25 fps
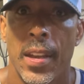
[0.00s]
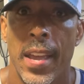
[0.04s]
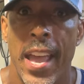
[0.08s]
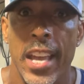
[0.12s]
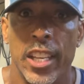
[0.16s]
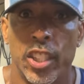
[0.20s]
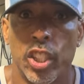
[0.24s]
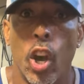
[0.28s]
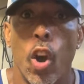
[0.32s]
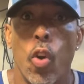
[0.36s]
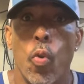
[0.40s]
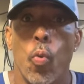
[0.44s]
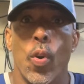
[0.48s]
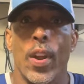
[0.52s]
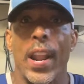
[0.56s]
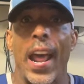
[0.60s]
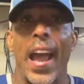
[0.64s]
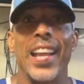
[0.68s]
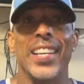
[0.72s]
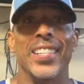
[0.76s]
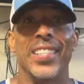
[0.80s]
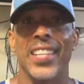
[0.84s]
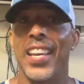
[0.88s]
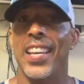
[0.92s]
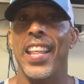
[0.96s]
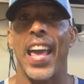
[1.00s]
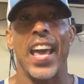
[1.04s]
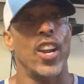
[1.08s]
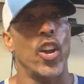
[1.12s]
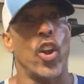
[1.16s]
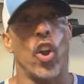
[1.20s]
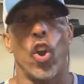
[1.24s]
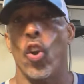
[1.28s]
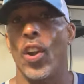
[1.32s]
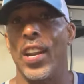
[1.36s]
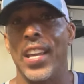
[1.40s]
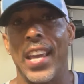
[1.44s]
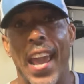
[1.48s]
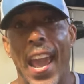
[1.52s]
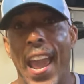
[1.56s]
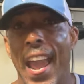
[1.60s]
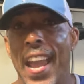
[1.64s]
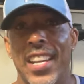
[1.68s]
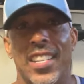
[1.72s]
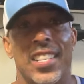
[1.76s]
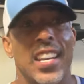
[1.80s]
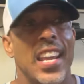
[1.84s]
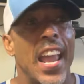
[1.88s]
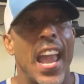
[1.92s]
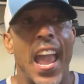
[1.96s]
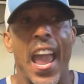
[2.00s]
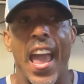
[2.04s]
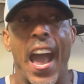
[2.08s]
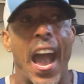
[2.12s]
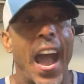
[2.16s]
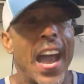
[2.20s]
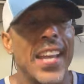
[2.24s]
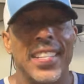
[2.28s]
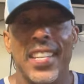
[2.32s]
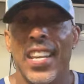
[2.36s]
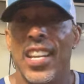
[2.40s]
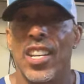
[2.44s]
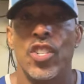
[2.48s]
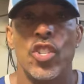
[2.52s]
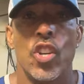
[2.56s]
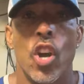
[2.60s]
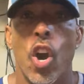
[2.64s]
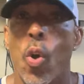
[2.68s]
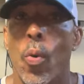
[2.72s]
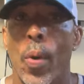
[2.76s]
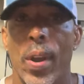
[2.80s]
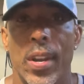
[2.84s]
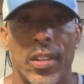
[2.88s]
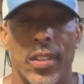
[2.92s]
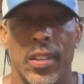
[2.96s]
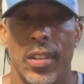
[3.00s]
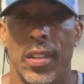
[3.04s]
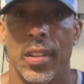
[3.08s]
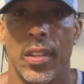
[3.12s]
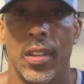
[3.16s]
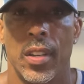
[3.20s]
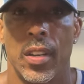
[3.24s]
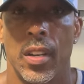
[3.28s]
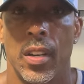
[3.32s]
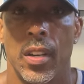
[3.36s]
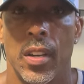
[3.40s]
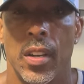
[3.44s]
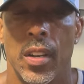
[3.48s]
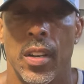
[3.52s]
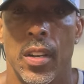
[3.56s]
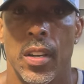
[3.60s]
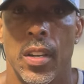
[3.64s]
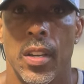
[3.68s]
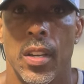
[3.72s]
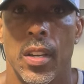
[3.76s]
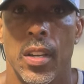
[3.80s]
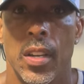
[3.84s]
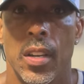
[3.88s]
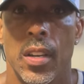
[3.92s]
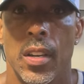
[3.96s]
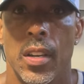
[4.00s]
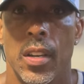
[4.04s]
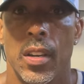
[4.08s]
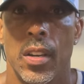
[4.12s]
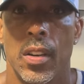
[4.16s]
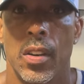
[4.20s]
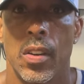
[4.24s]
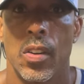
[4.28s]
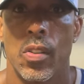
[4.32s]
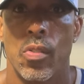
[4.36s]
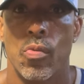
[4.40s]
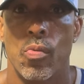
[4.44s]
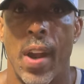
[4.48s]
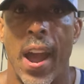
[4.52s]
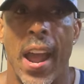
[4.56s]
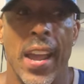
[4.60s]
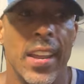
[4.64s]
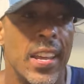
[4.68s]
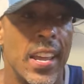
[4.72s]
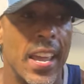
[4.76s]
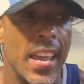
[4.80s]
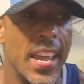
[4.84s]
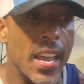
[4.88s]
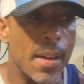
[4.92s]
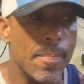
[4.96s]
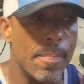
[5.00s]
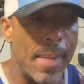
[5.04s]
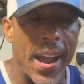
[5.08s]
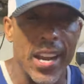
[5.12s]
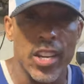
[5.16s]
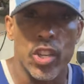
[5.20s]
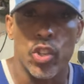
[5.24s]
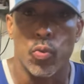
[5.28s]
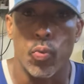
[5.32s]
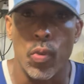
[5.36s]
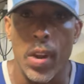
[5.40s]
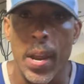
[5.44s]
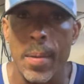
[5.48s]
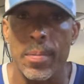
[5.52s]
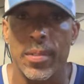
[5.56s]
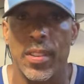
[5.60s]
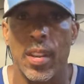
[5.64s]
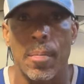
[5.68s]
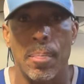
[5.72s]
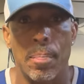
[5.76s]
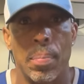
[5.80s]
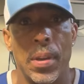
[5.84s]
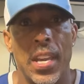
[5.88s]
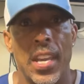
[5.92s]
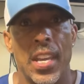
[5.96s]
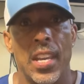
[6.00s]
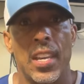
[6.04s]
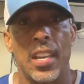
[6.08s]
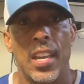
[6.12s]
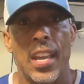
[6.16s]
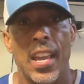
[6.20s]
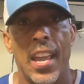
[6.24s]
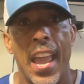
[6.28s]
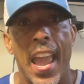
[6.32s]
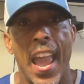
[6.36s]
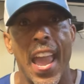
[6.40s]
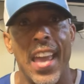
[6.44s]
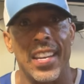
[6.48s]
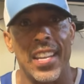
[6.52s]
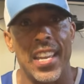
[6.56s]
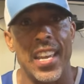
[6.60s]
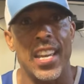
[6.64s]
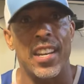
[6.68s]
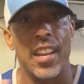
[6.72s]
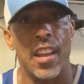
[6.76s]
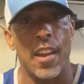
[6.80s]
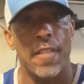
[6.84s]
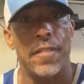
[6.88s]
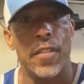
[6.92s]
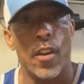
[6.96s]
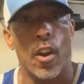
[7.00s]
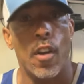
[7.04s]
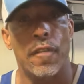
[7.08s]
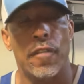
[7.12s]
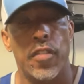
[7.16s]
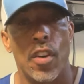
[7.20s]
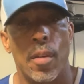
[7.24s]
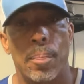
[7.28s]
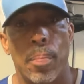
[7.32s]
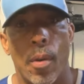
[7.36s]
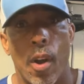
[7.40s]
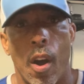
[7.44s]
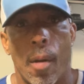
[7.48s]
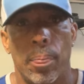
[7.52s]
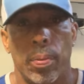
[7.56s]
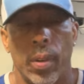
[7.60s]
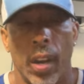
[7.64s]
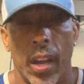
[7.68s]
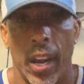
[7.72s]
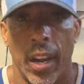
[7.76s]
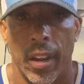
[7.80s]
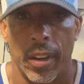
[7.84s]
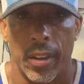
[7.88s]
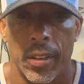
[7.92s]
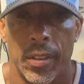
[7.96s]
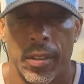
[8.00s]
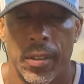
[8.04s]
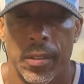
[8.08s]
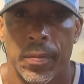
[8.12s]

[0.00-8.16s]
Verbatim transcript: And so what I did at an early age, I didn't know it. Right? In my dream to be an NFL football player.